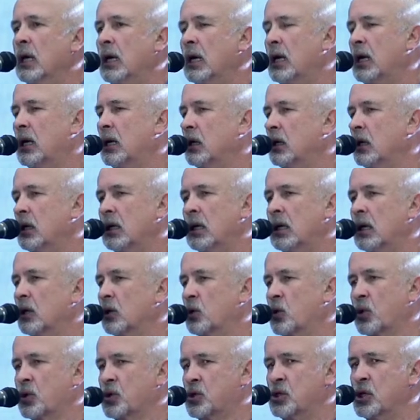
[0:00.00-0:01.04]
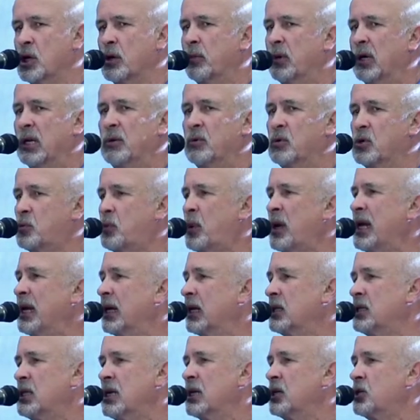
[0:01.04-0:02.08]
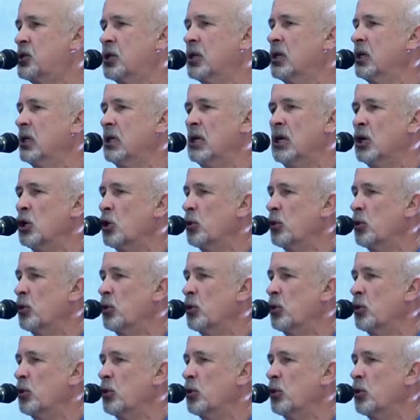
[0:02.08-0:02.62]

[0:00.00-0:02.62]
And, and of course, nobody was paying attention.